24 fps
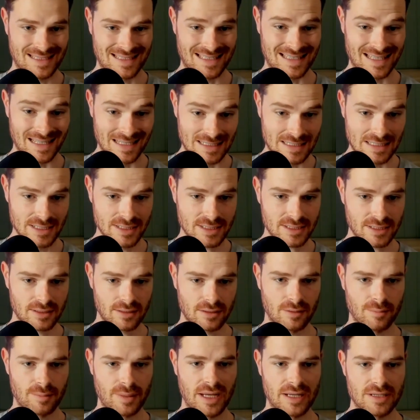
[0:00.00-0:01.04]
the disc,
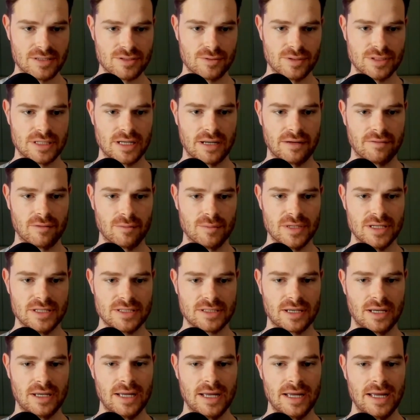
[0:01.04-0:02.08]
the pain's originating from
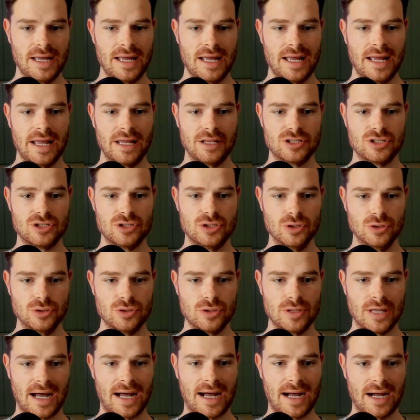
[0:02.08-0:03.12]
disc. It's due to
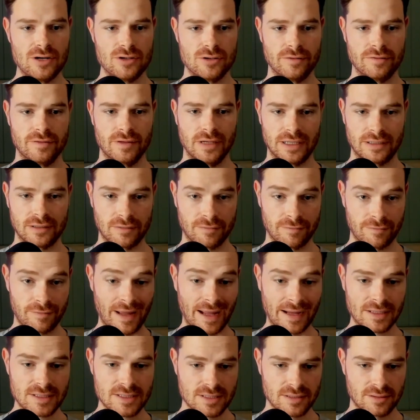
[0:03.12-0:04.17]
the hydrophilic
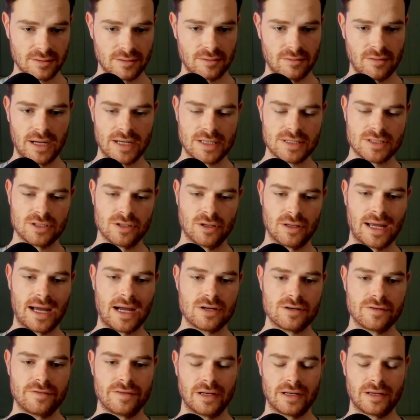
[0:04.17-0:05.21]
effect, right? So the
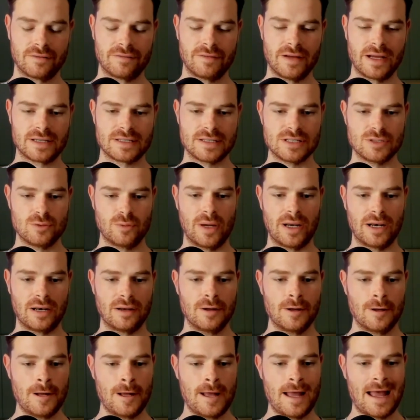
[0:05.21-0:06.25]
hydrophilic effect is when
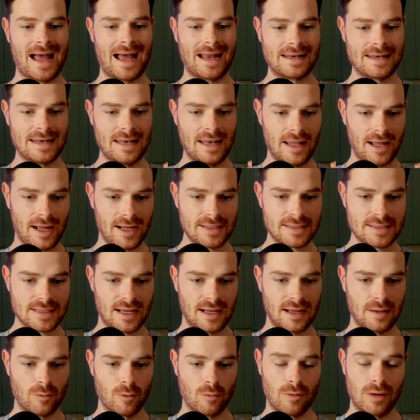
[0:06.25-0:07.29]
at
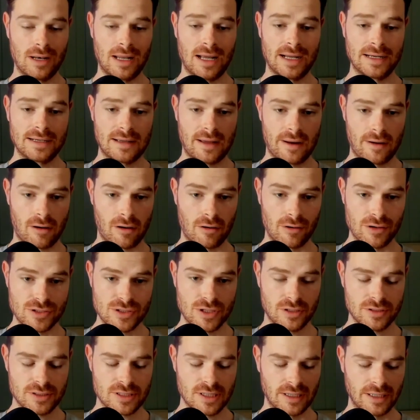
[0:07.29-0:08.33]
nighttime, when we're lying down
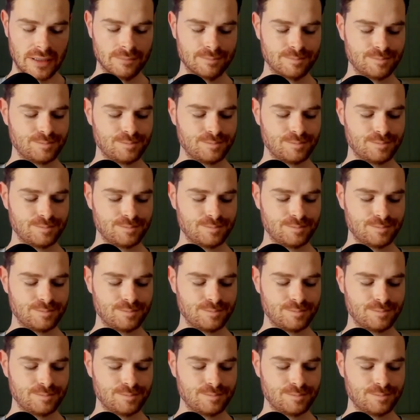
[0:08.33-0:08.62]
horizontally,